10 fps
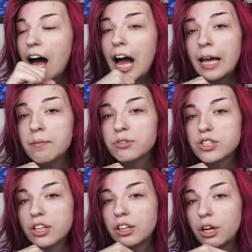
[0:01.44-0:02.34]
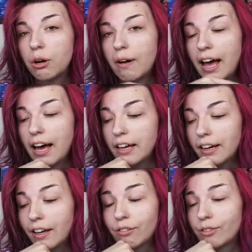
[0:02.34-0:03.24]
I am just gonna go
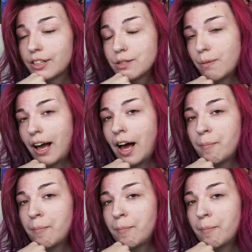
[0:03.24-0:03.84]
ahead and rinse my